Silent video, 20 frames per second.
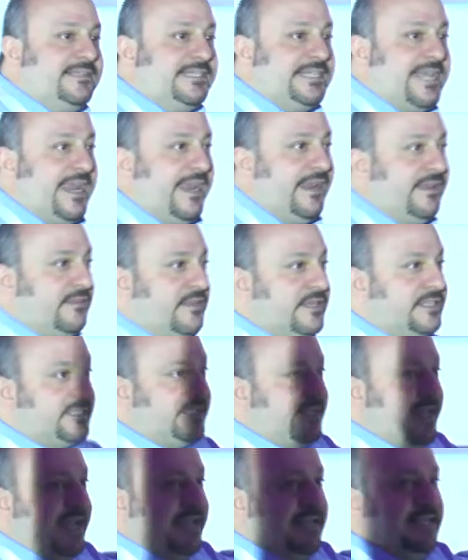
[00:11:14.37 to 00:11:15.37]
saying this
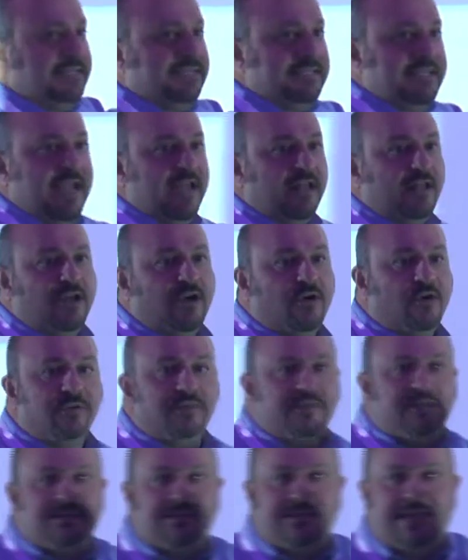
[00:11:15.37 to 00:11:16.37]
light is yellow
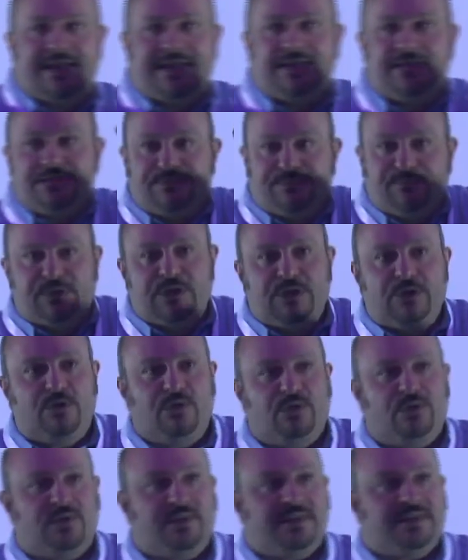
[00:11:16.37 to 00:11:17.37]
and this light is
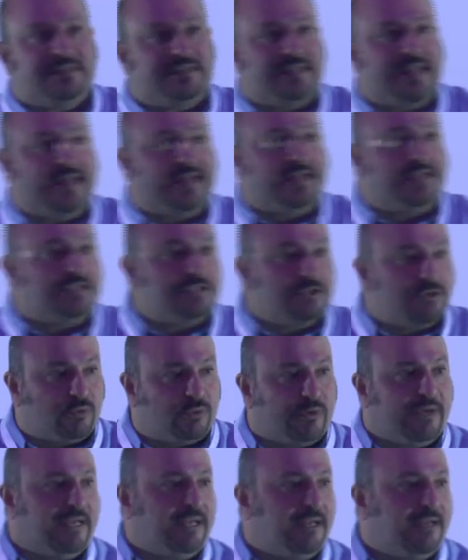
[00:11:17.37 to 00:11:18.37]
blue and this light is
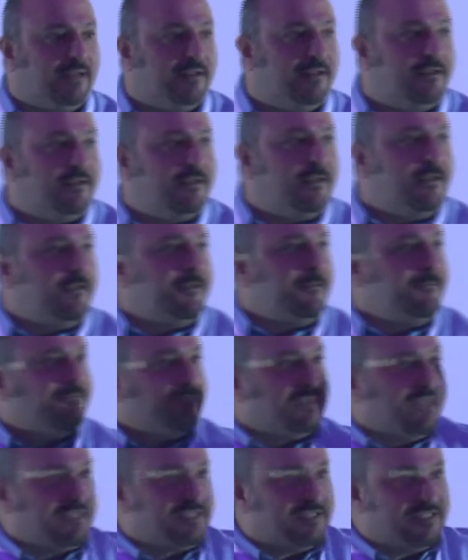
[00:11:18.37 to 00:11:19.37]
green.
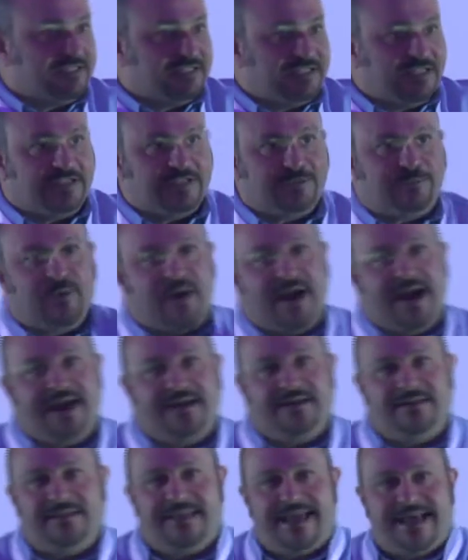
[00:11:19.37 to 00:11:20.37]
This is this
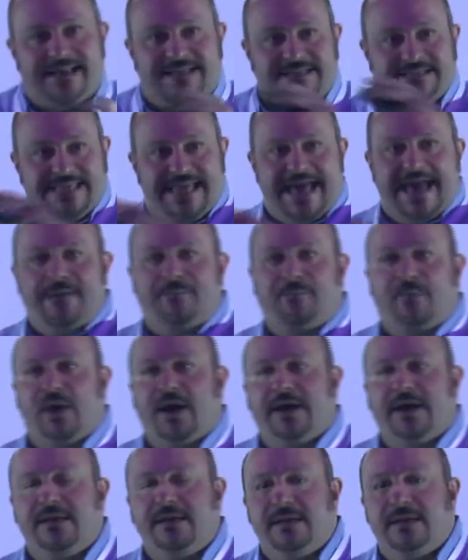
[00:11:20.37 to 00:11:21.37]
bright and that is that
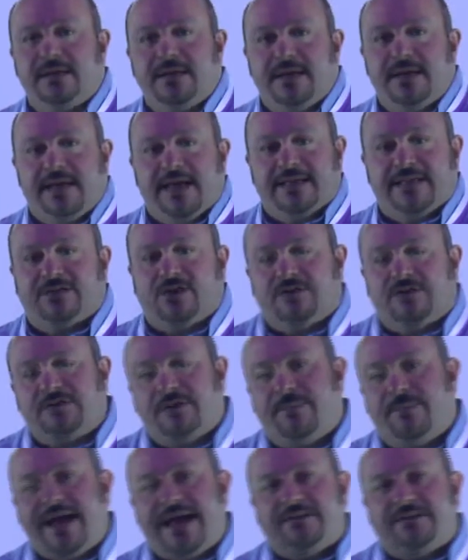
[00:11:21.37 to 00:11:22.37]
bright. It's also
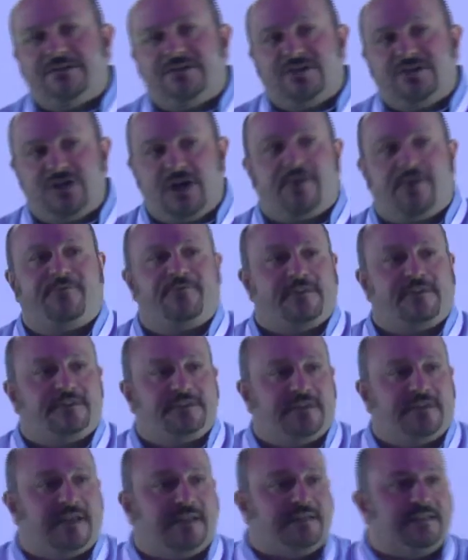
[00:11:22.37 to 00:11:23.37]
about
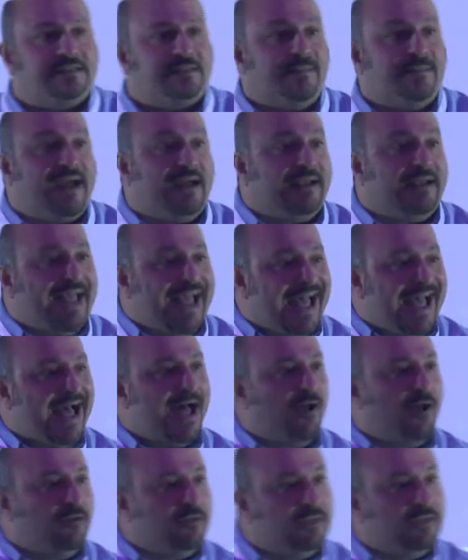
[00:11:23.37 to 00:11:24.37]
surface, and it's about
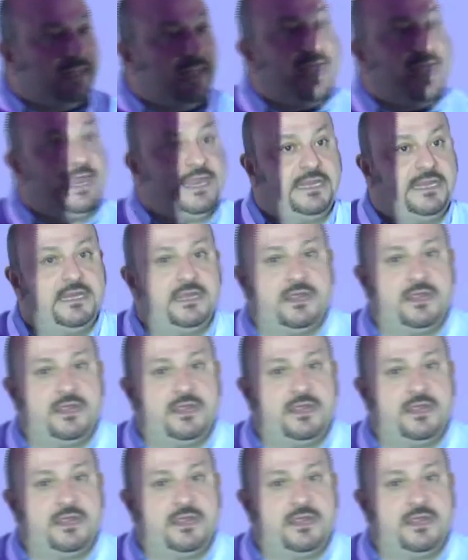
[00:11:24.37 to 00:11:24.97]
how light